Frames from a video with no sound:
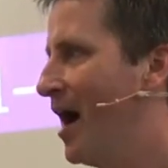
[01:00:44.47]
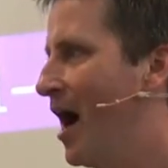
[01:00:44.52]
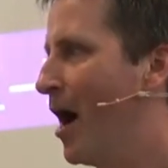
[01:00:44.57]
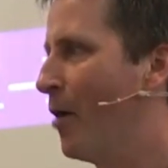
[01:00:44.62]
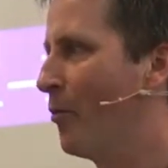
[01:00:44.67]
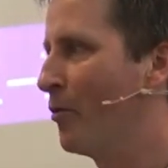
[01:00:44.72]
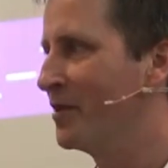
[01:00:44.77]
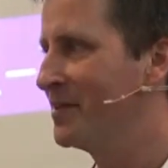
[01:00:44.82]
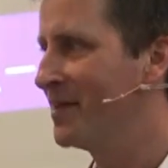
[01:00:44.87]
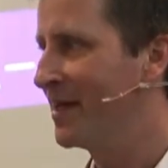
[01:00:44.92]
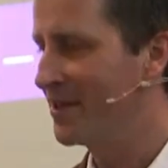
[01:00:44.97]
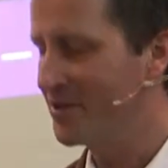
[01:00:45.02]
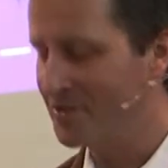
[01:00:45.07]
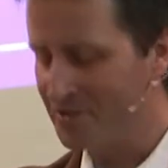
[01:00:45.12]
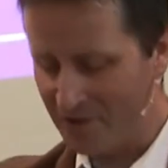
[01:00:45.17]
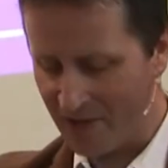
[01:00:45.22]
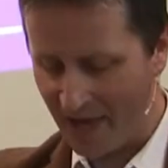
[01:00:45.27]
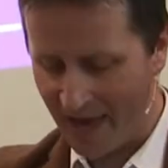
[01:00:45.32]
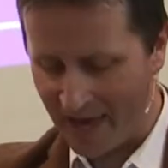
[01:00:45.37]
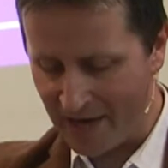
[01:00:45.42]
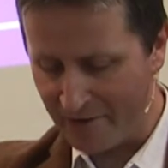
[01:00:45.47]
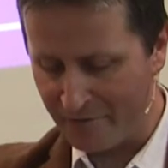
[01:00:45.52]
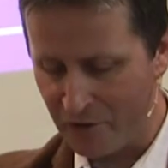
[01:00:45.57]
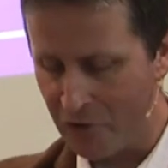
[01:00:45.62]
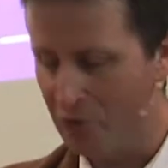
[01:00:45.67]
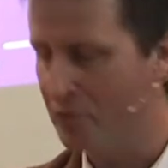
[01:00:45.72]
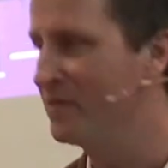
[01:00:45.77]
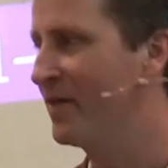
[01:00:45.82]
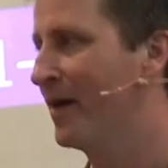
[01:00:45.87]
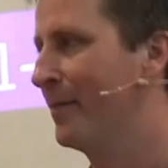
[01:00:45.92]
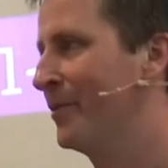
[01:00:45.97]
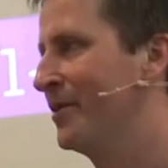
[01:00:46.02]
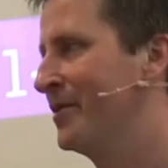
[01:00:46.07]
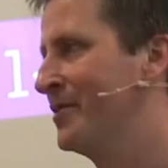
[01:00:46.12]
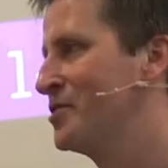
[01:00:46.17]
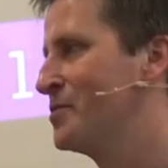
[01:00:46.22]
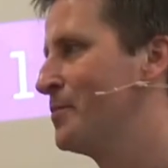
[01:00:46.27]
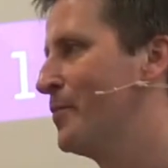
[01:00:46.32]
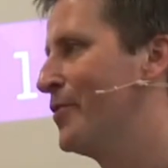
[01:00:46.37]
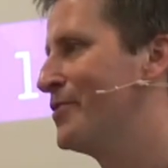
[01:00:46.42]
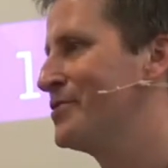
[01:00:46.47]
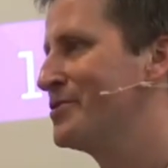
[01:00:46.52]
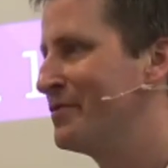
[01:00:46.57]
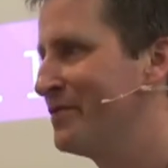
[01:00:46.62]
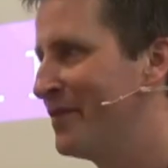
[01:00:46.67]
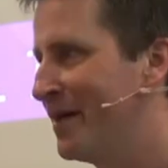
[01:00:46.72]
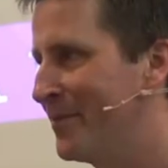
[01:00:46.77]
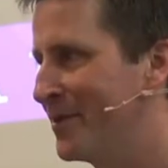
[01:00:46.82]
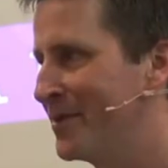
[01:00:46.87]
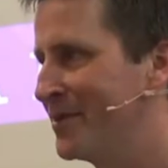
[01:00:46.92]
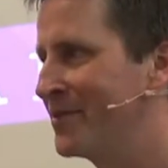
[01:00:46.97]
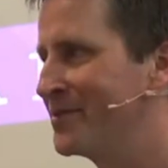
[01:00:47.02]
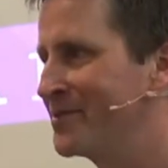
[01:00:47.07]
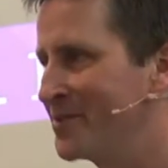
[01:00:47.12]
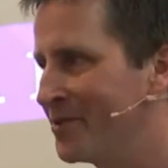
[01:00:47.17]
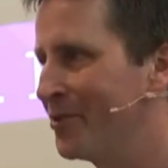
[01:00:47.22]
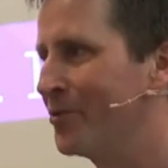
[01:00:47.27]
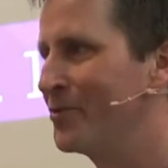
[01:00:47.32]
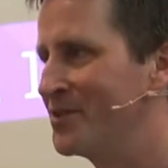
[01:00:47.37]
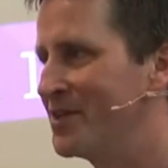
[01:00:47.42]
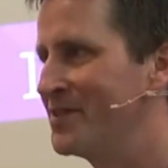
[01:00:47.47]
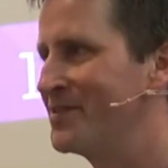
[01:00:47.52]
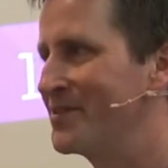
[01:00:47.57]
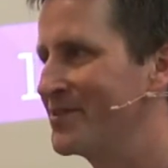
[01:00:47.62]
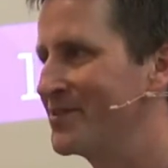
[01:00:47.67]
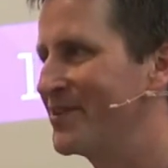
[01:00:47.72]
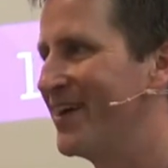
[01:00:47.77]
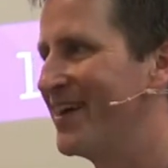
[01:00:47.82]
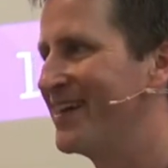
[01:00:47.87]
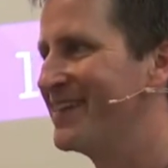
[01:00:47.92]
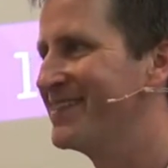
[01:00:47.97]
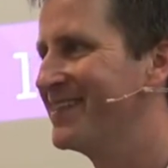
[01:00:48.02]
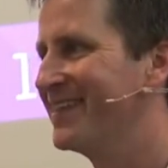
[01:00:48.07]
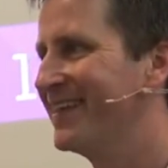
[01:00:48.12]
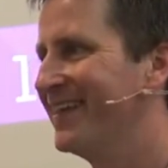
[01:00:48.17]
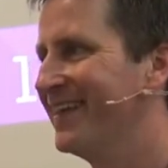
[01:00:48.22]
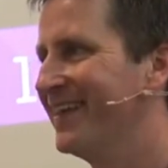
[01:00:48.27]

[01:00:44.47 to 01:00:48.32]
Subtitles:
I want to take you to the head of a new family, the spiritual family that's the Lord Jesus Christ,